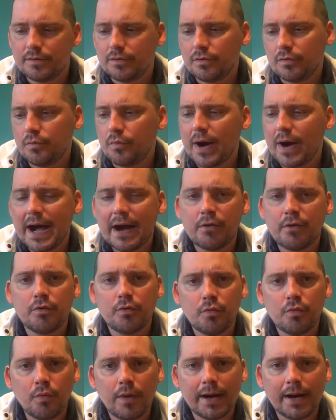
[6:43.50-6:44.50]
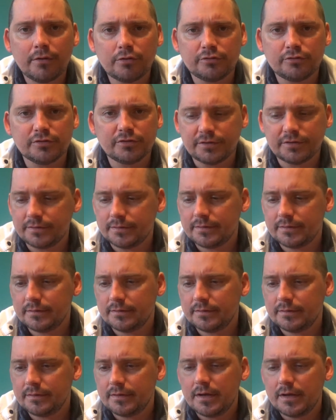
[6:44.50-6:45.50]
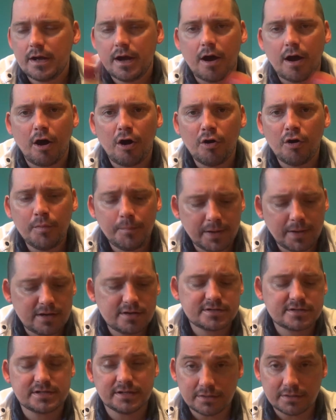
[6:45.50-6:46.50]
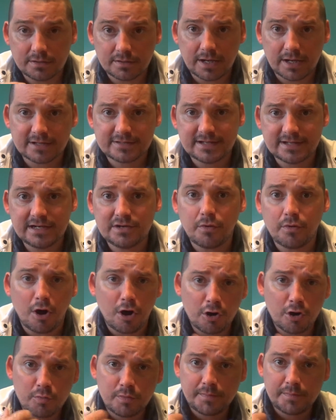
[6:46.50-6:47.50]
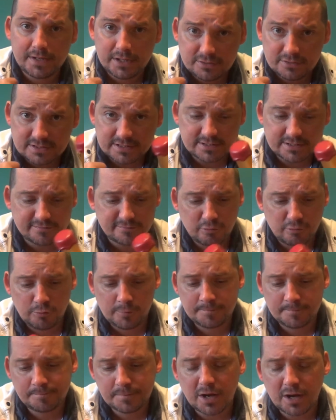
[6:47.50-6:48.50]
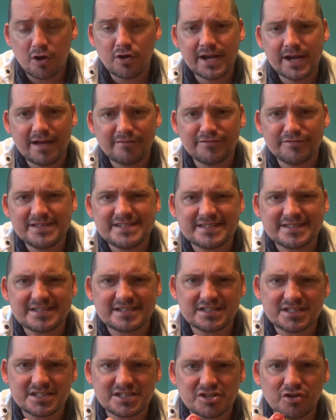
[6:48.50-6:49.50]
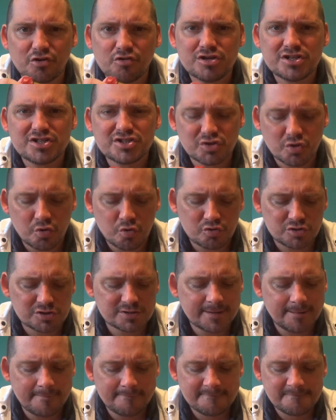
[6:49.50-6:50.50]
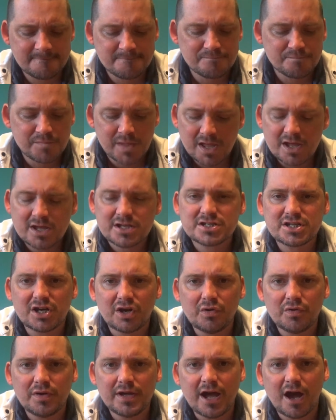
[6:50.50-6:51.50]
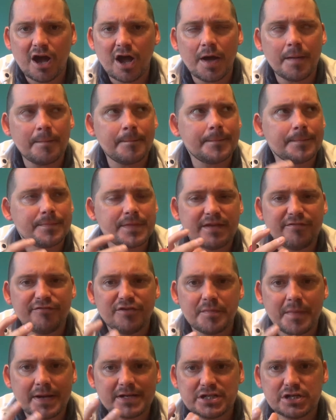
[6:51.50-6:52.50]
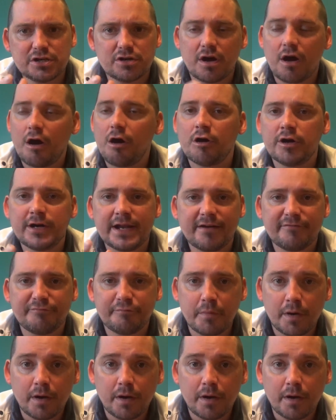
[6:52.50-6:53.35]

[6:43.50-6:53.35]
Wow, well done. I personally, I tell you what I would be using this for. I'd have this as a side sauce. So if you imagine, I'd have